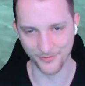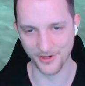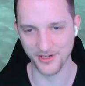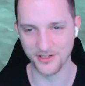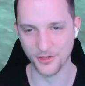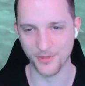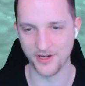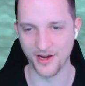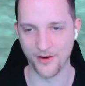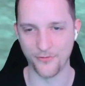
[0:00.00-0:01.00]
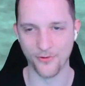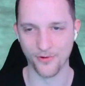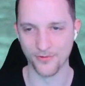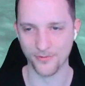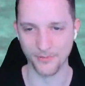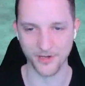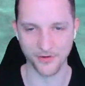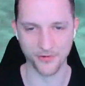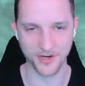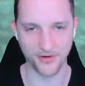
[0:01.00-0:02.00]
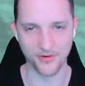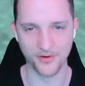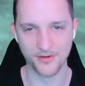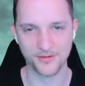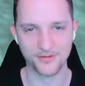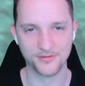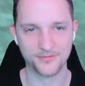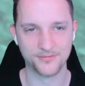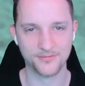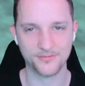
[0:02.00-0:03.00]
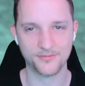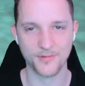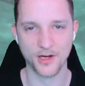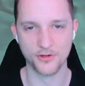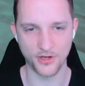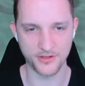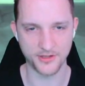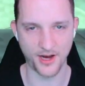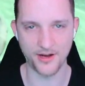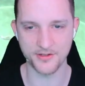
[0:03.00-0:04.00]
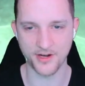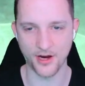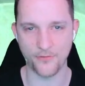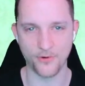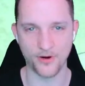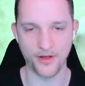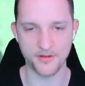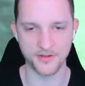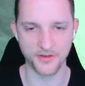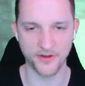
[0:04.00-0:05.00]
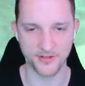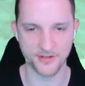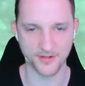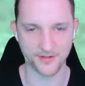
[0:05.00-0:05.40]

We need to be careful when we go down. Just as careful as this.